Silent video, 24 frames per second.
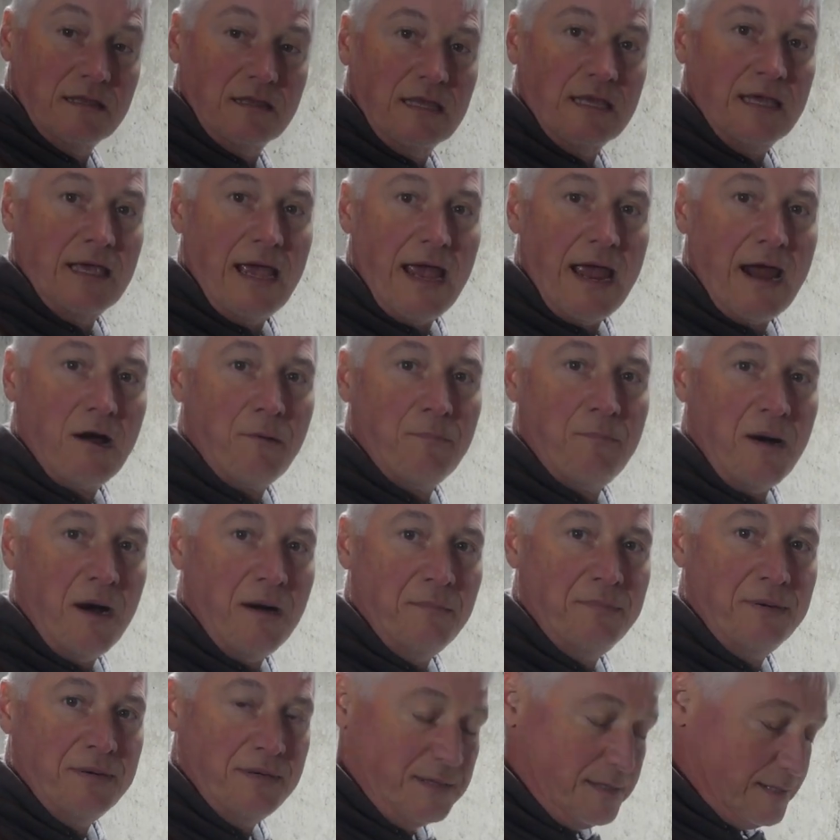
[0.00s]
the air
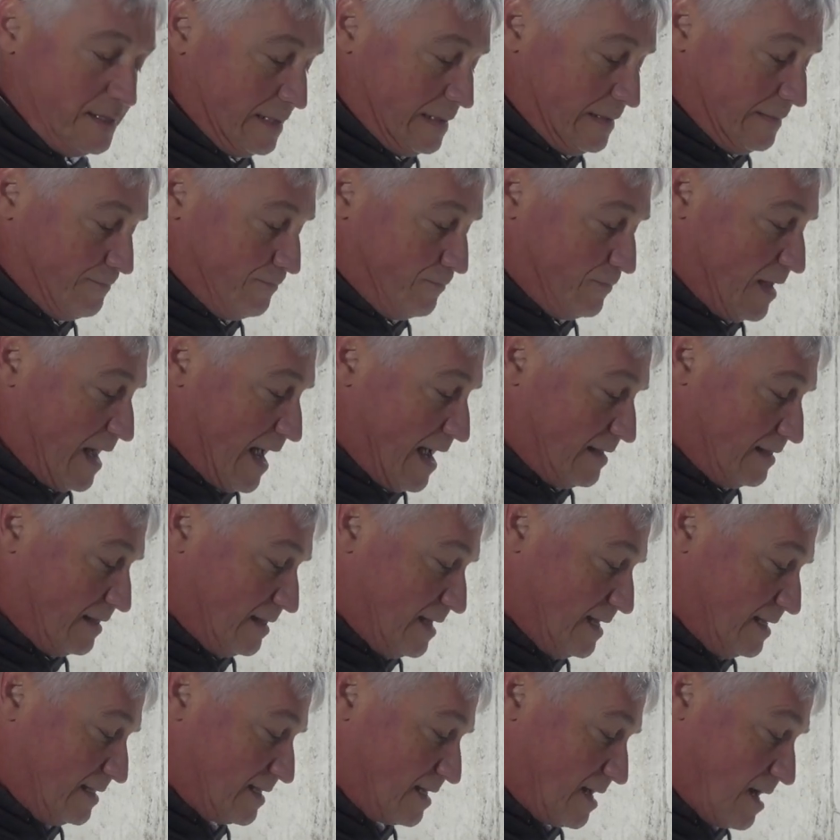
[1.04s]
pump that
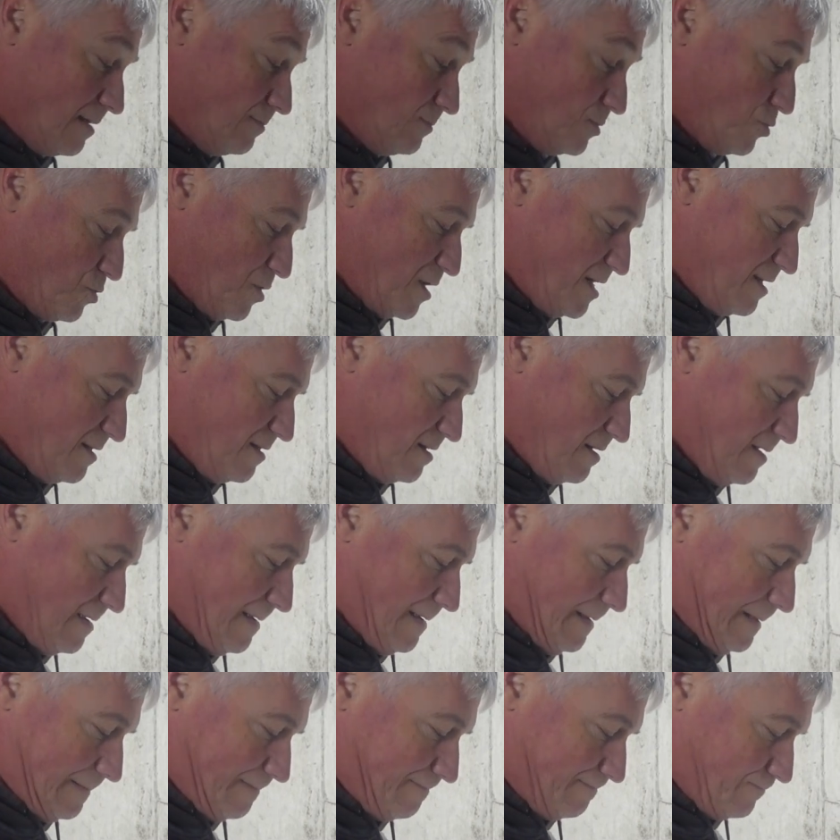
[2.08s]
this comes with.
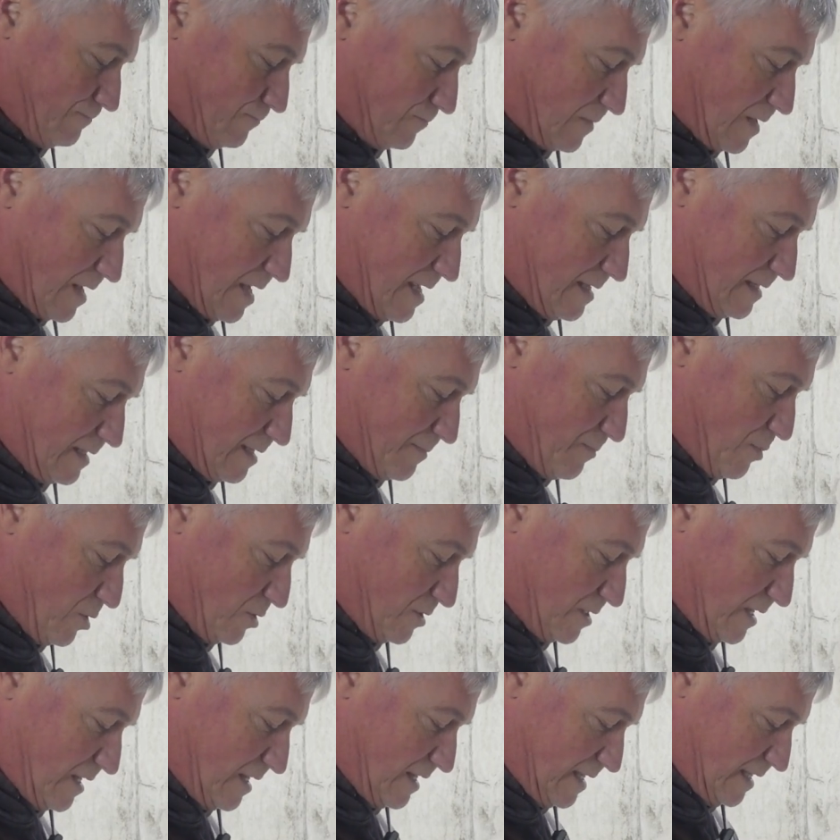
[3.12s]
And
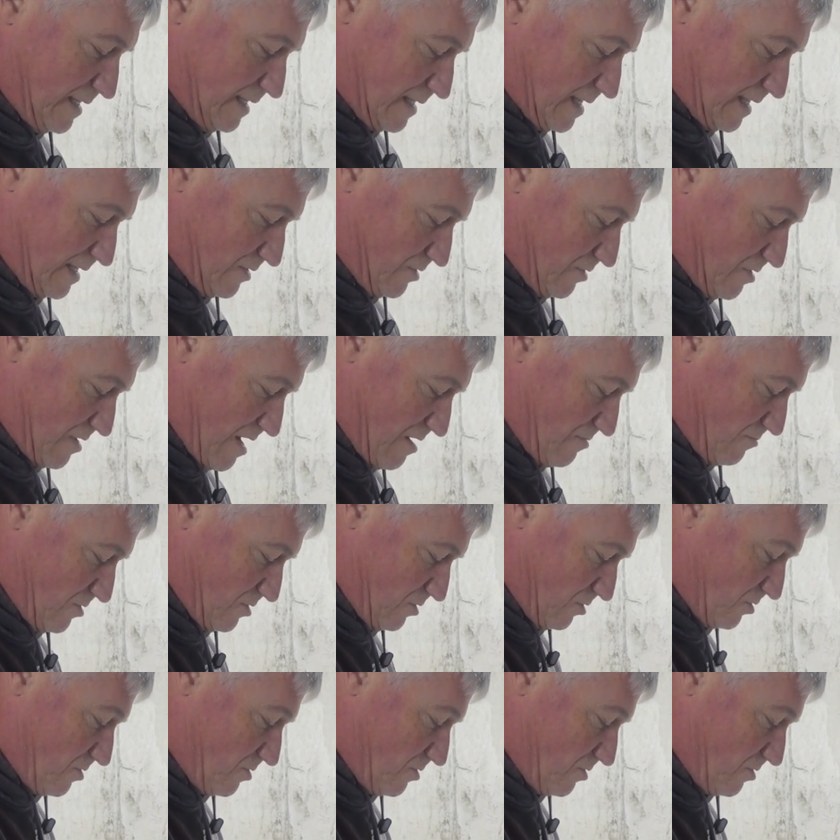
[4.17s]
supposedly these things are not real